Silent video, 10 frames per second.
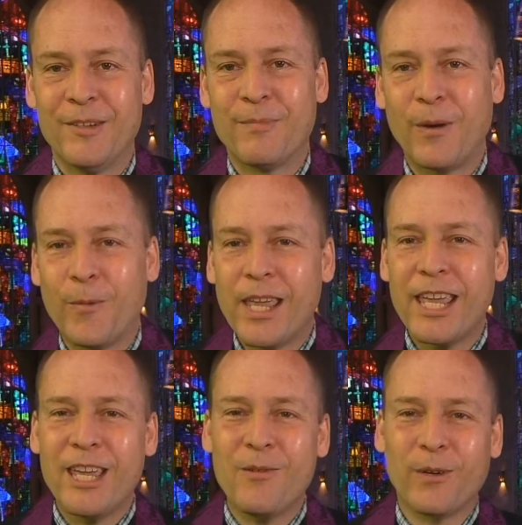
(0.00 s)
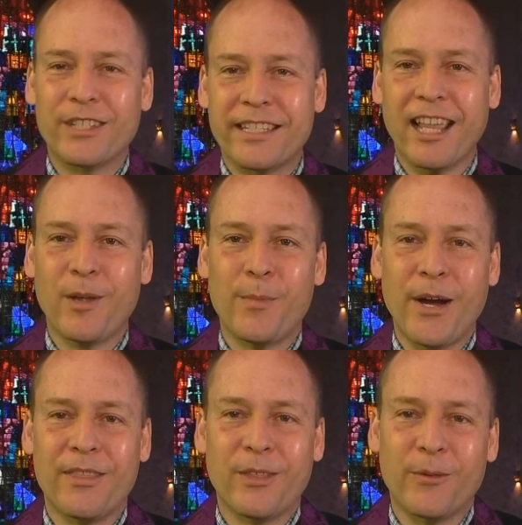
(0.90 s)
but we will
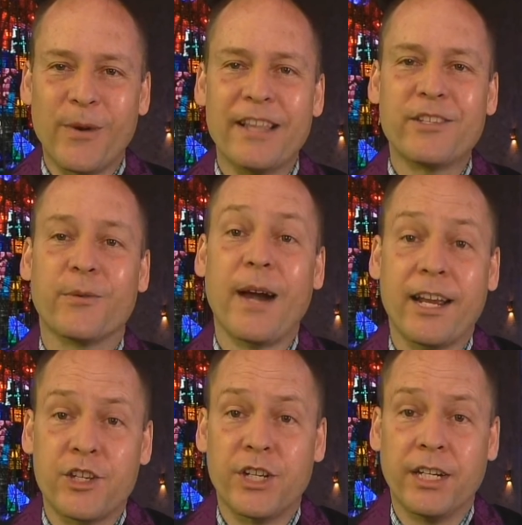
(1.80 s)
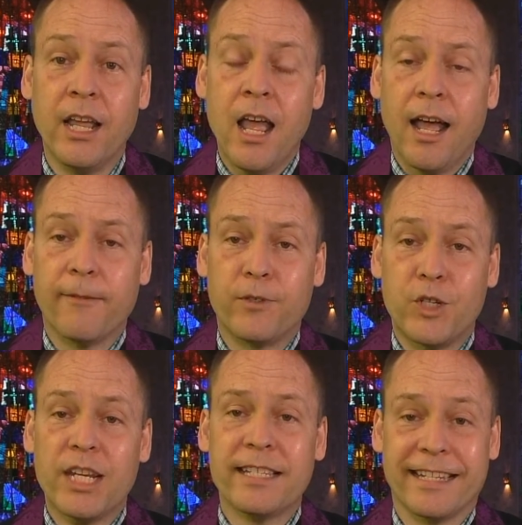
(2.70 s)
celebrate the resurrection of
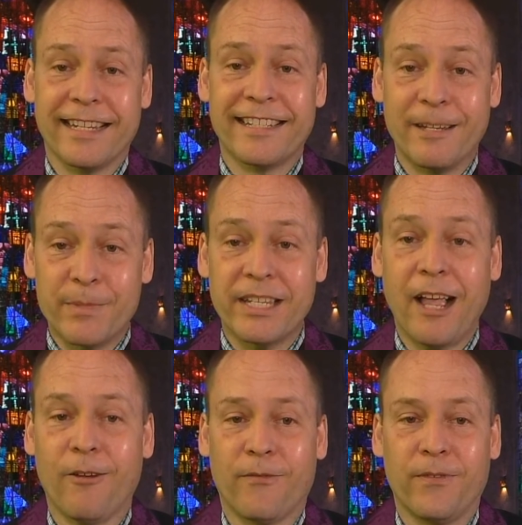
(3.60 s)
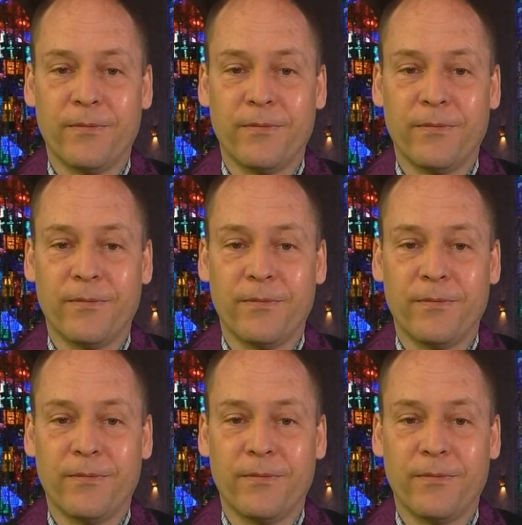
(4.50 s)
Jesus himself,